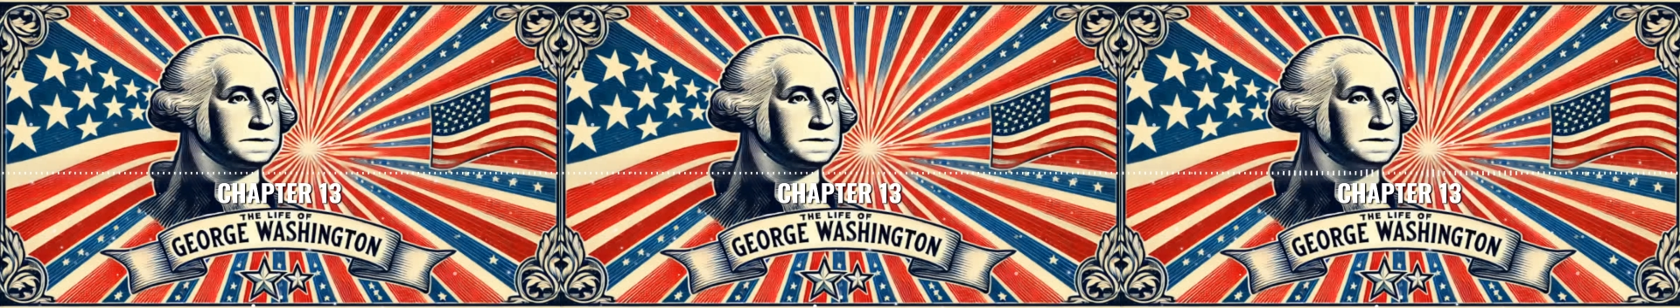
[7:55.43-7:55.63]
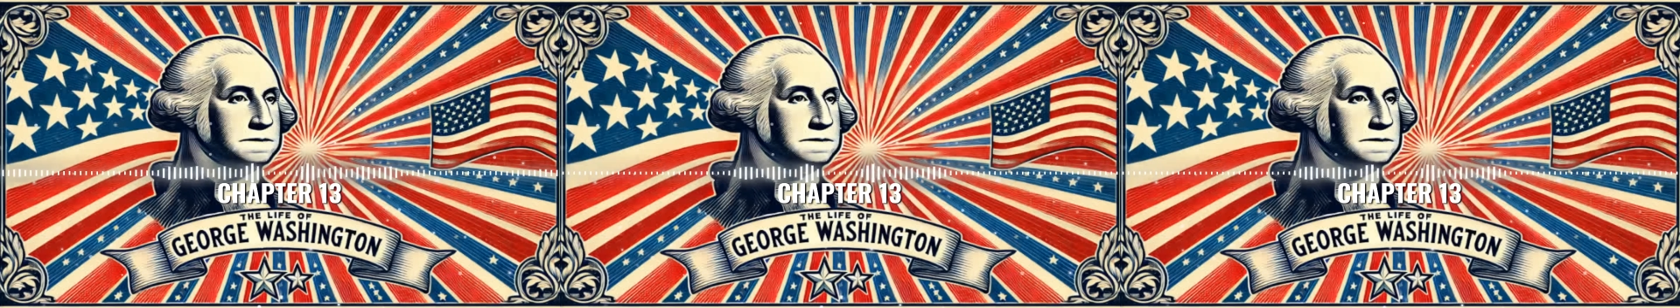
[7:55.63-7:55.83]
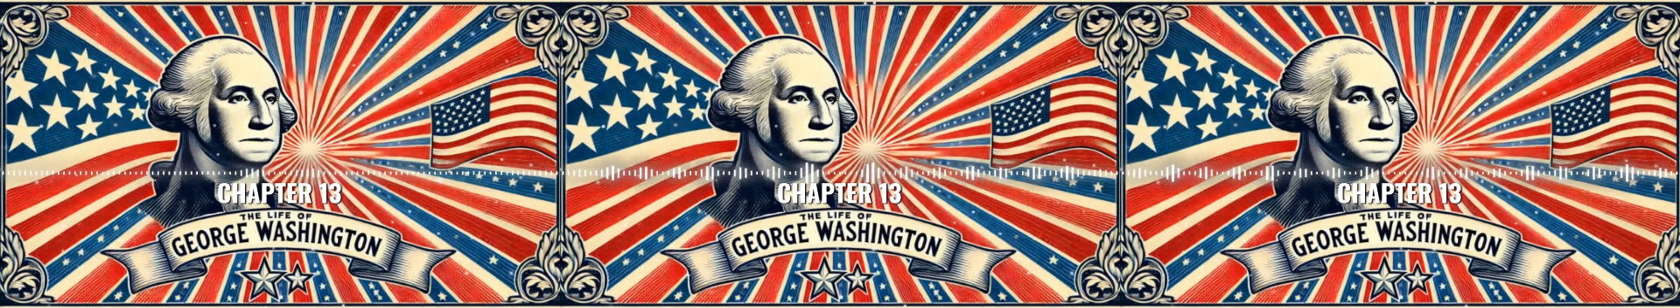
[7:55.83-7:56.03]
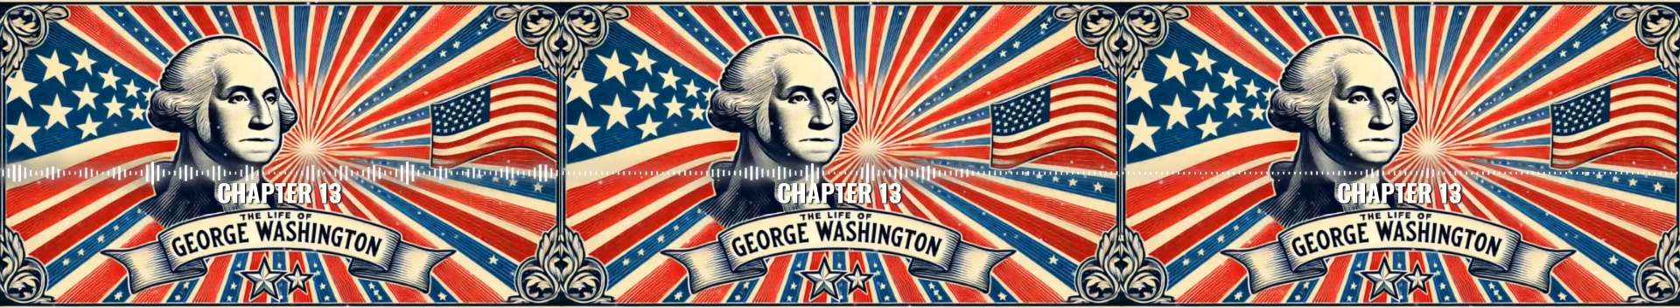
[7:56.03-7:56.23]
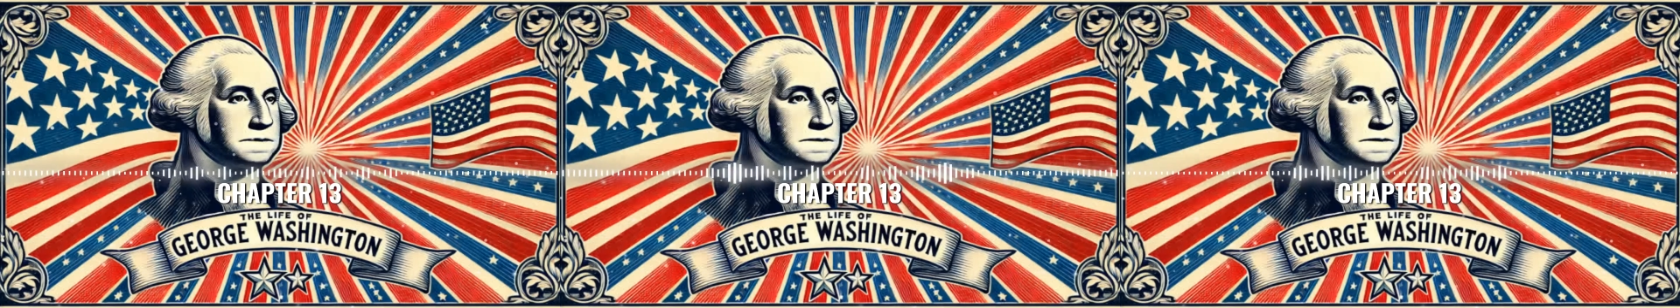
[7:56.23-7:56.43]
but the
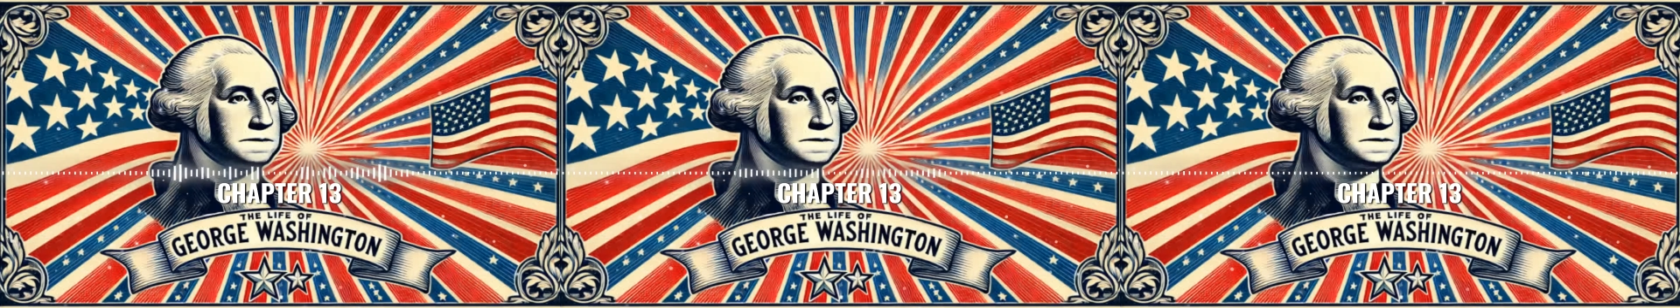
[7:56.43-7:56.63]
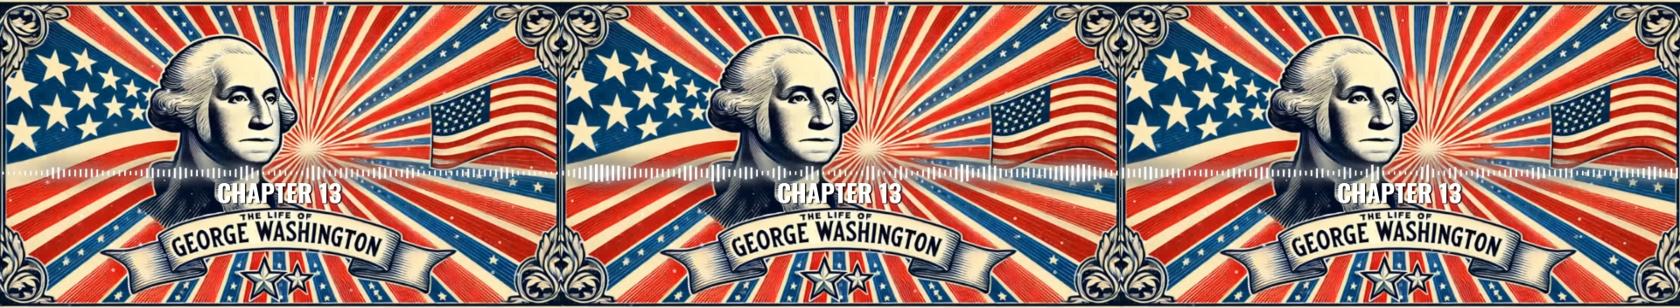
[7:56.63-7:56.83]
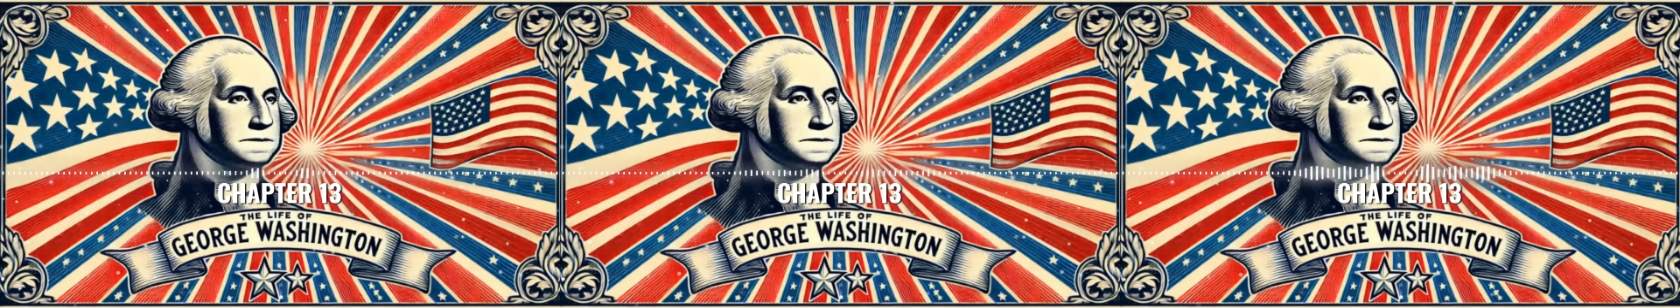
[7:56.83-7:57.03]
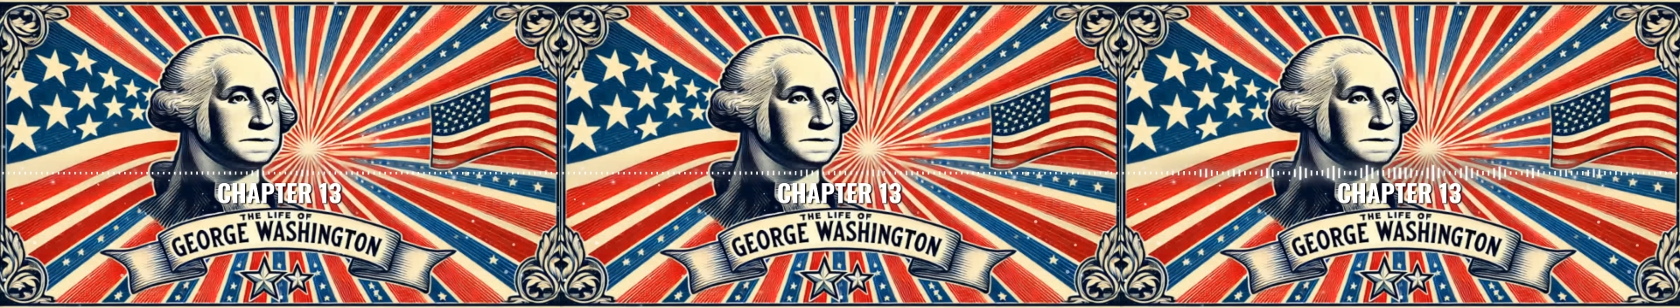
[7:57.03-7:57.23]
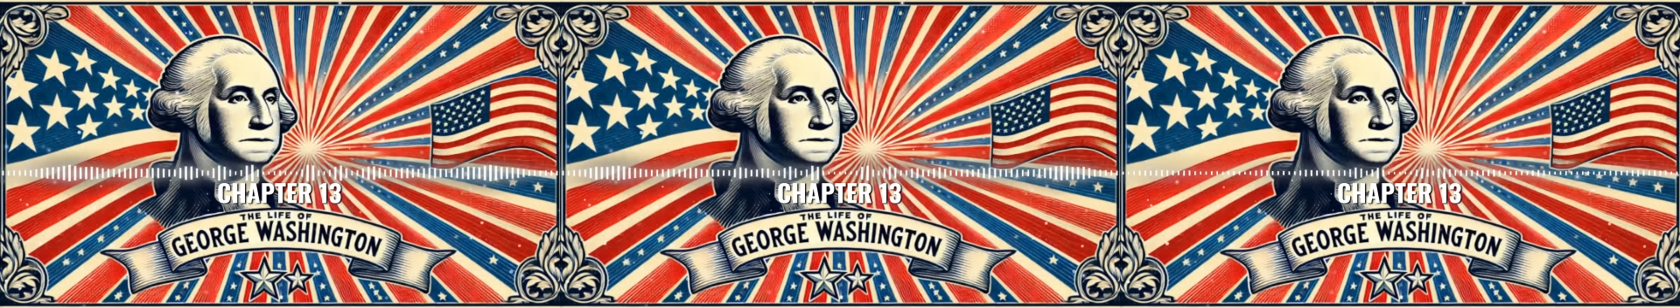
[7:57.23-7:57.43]
causeway that crossed the
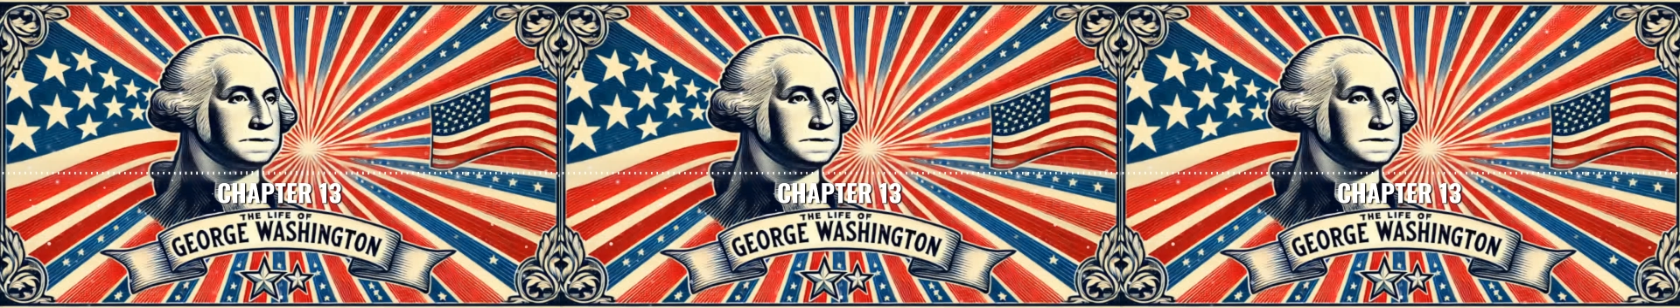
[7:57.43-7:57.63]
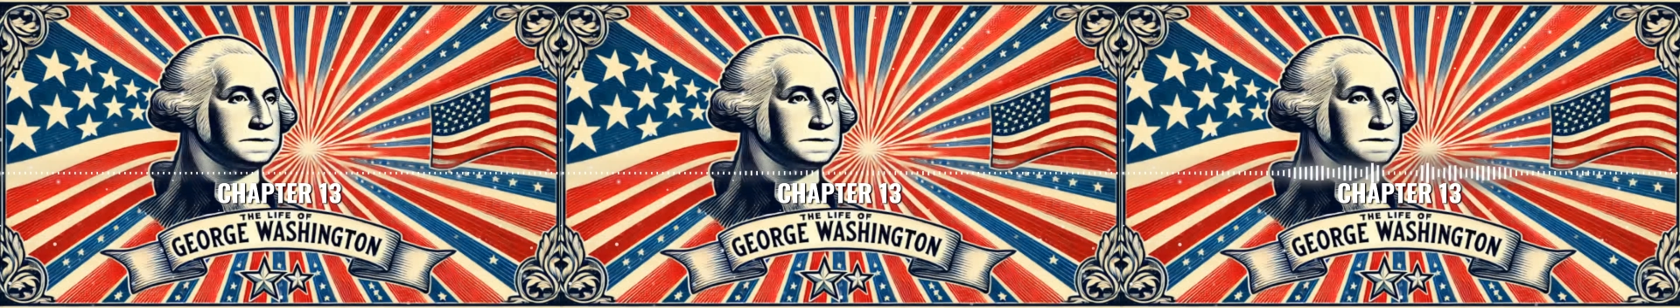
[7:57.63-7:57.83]
swamps